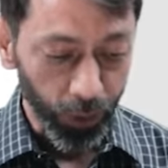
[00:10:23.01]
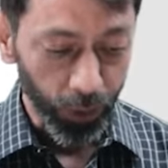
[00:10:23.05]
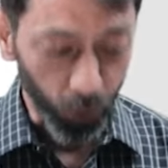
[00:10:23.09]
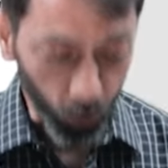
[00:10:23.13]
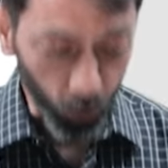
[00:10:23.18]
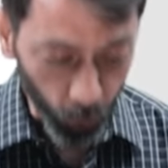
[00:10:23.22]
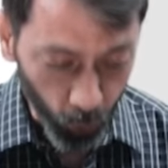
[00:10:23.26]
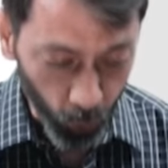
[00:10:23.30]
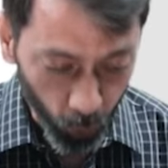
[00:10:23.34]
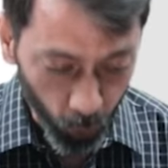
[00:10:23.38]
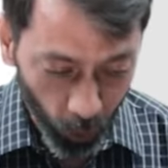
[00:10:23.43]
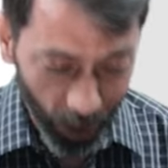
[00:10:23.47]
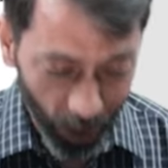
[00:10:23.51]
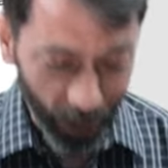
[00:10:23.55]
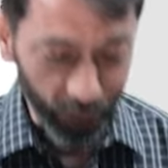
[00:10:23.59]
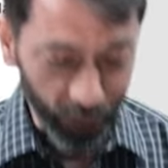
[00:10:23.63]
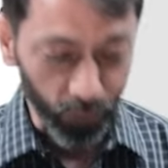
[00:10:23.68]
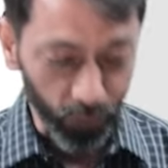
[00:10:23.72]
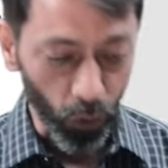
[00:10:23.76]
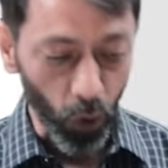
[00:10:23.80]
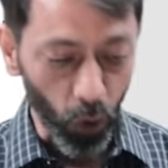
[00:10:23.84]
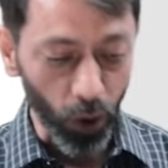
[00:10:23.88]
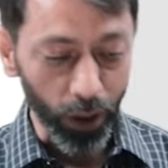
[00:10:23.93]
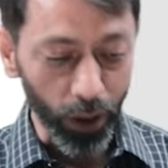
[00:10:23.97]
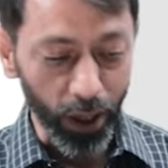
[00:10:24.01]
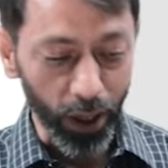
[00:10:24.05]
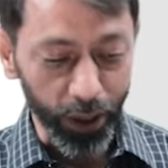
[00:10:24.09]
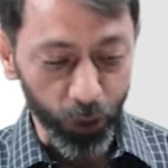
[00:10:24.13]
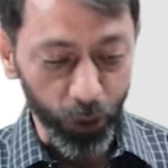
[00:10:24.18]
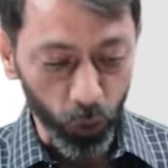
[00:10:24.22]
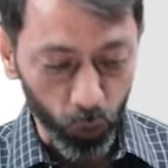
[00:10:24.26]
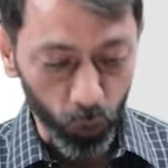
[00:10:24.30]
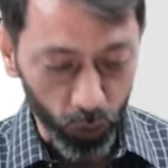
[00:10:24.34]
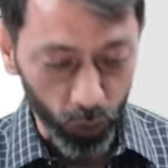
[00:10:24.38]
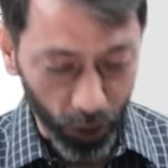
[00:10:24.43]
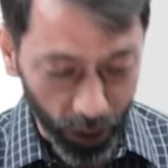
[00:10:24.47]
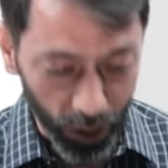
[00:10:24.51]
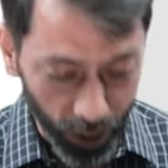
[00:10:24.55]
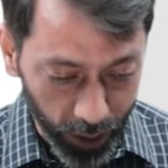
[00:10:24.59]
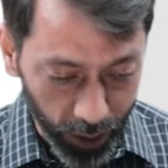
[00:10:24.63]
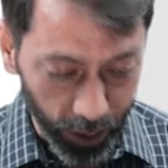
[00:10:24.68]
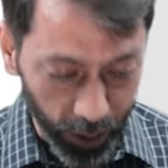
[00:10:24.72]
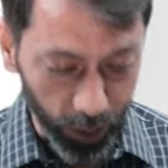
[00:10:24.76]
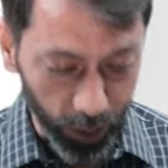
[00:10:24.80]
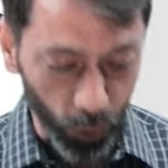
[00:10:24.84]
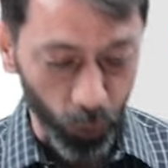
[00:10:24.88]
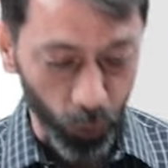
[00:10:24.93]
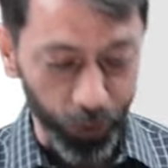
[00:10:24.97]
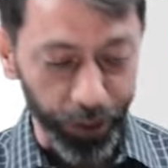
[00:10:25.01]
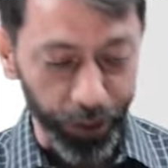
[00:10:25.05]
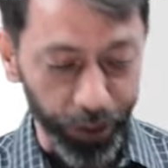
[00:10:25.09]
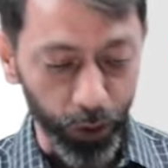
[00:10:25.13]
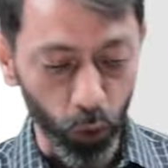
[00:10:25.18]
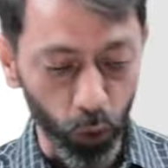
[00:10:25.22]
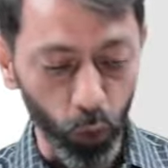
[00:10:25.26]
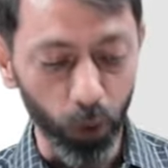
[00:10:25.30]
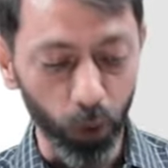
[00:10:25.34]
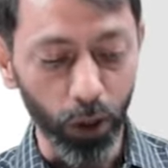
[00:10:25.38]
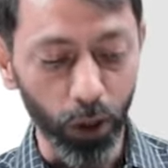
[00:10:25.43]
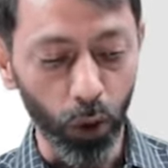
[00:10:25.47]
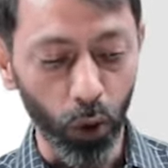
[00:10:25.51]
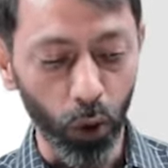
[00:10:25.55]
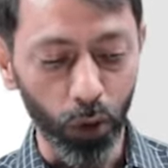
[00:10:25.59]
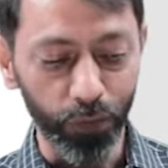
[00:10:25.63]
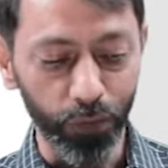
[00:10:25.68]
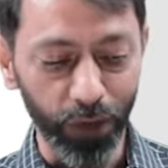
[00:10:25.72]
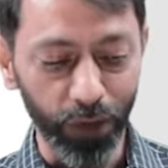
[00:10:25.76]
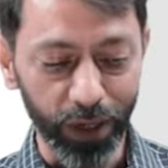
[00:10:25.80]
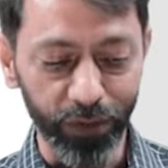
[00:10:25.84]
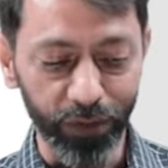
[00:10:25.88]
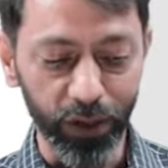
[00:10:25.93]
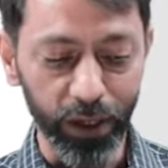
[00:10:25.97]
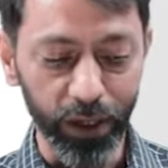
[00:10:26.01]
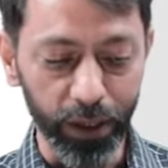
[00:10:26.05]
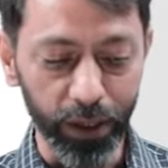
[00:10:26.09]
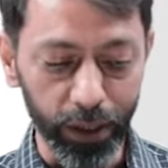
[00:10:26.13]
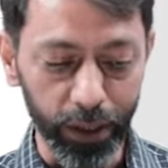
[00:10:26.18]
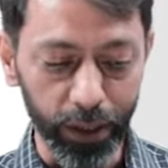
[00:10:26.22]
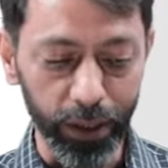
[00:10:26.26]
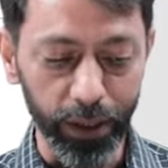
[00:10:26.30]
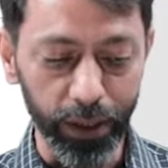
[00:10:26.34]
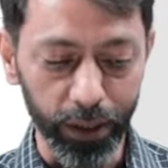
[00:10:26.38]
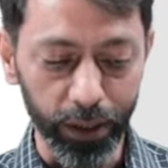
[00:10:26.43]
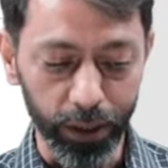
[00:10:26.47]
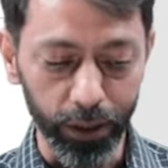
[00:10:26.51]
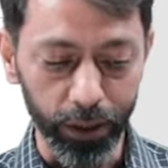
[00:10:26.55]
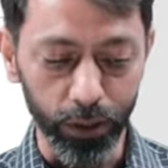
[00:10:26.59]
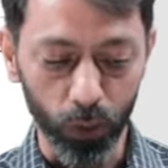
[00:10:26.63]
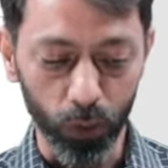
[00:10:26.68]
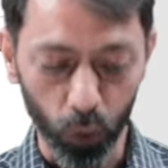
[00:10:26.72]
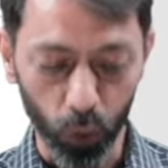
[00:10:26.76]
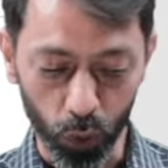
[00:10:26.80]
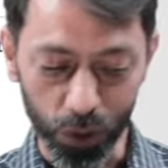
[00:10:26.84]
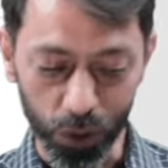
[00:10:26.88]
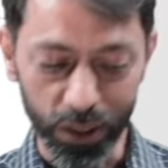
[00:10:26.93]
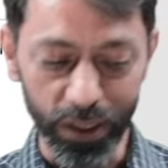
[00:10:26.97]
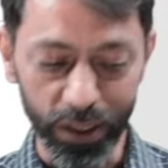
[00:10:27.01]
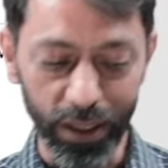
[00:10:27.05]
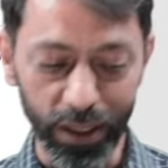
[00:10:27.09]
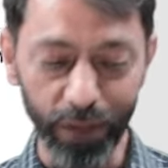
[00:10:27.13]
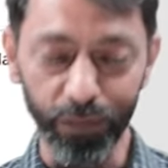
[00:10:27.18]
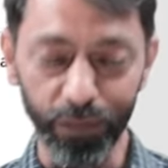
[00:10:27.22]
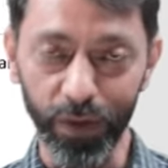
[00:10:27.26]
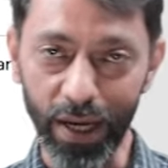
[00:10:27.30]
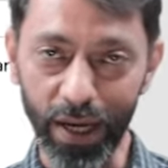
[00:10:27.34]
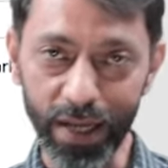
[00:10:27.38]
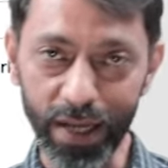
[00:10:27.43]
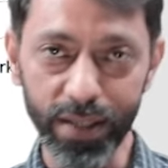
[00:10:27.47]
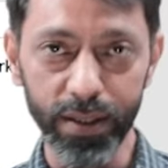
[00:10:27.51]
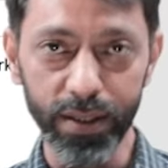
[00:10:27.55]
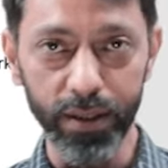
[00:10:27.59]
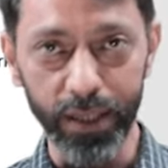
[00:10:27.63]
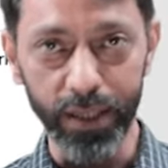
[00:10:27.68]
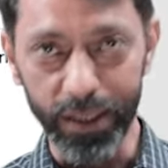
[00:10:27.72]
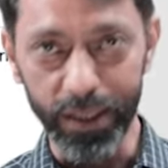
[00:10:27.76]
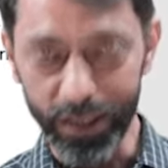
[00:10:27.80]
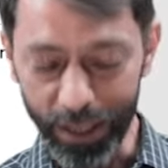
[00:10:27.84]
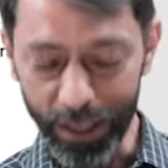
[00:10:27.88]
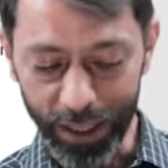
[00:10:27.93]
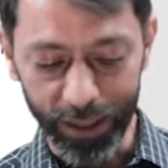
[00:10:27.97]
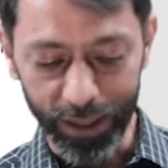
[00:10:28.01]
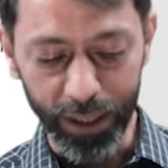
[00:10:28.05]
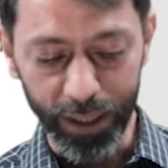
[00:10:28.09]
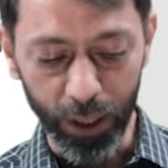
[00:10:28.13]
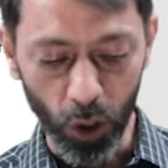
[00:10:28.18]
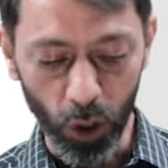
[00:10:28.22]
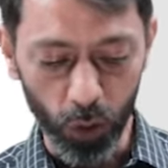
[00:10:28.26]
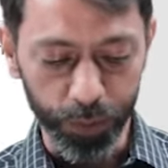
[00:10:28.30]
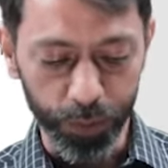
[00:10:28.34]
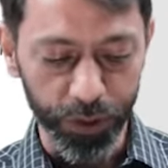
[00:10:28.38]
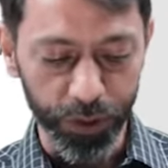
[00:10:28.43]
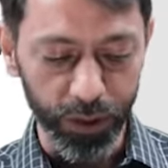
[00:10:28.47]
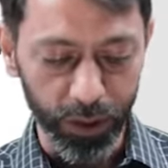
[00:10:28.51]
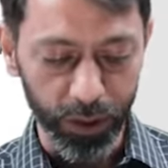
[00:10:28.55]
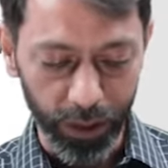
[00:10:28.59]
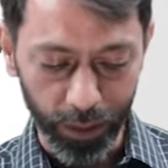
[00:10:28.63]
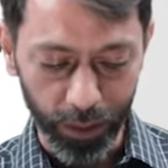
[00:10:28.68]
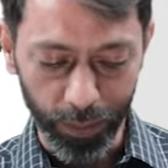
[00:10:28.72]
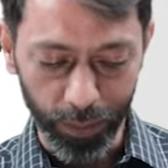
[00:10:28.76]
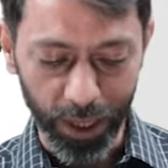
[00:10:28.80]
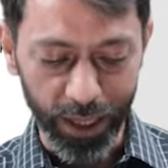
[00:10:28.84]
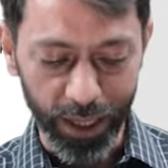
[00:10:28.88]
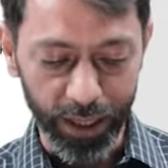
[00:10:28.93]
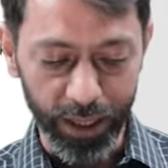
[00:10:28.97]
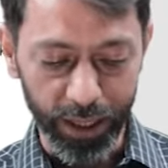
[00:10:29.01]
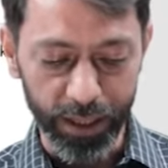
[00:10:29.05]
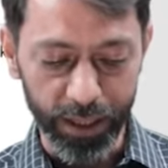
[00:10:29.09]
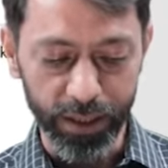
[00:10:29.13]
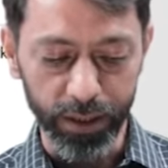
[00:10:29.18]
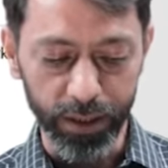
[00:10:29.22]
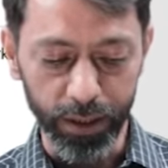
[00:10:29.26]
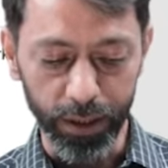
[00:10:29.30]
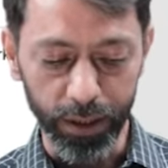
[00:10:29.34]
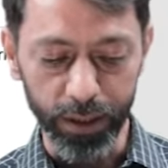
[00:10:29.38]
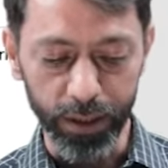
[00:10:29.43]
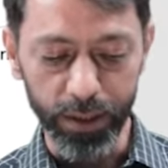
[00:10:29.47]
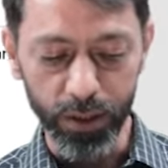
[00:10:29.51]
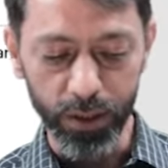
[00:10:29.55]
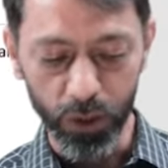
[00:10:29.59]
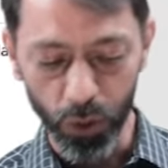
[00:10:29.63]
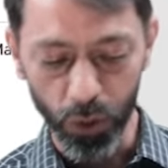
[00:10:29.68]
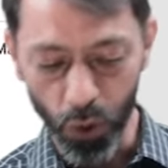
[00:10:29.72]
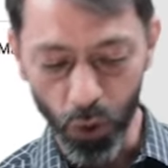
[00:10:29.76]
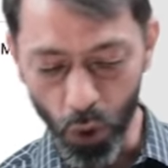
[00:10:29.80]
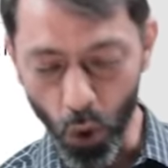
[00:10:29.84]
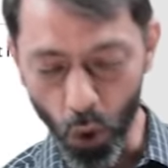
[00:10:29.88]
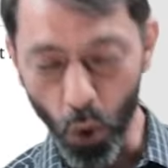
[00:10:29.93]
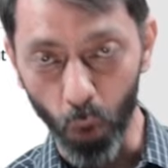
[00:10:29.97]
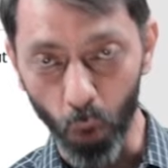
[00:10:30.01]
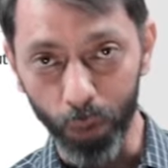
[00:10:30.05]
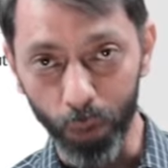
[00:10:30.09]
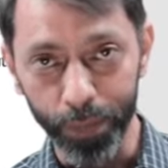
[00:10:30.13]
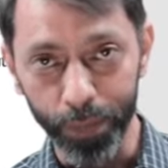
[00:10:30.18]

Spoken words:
Do you have or are you undergoing dual or 5-year integrated course? If yes, then select that option. In my case, it is no.